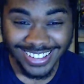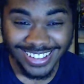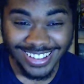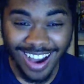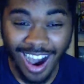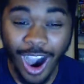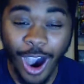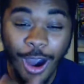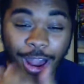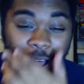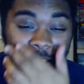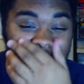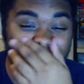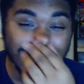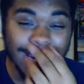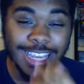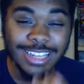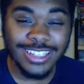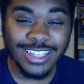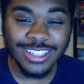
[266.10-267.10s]
Oh, the
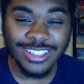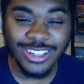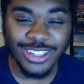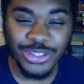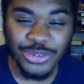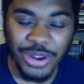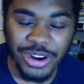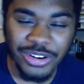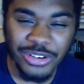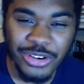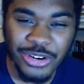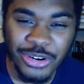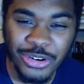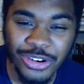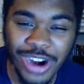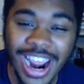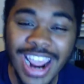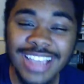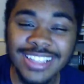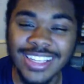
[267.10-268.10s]
teacher's just went
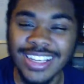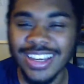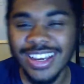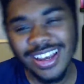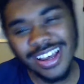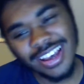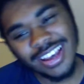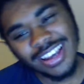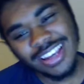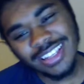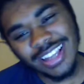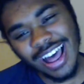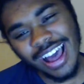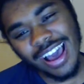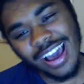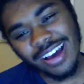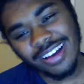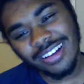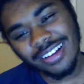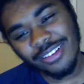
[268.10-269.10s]
crazy. He's
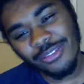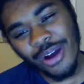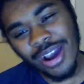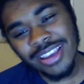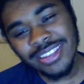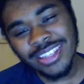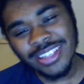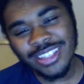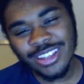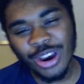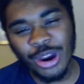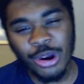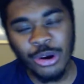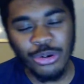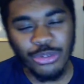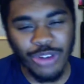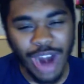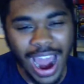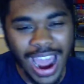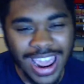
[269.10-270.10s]
like, why is he
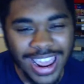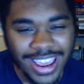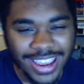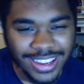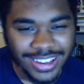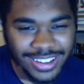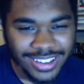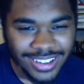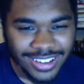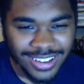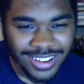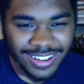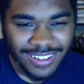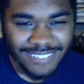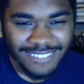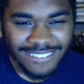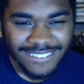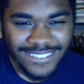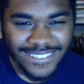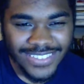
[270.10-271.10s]
crying?
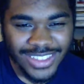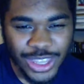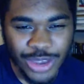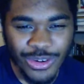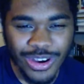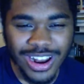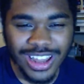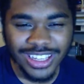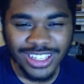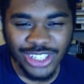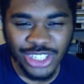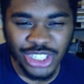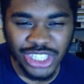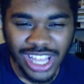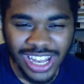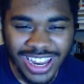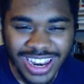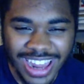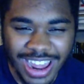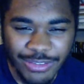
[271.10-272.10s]
You were
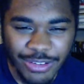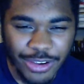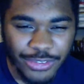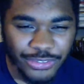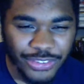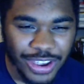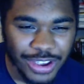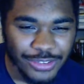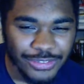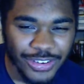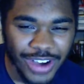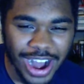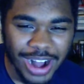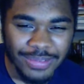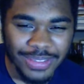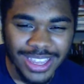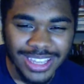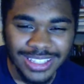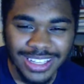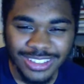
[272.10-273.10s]
chilling everything,
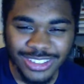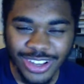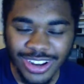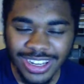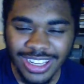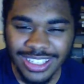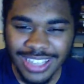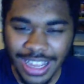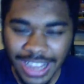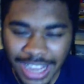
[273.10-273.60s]
fam. He's suddenly like,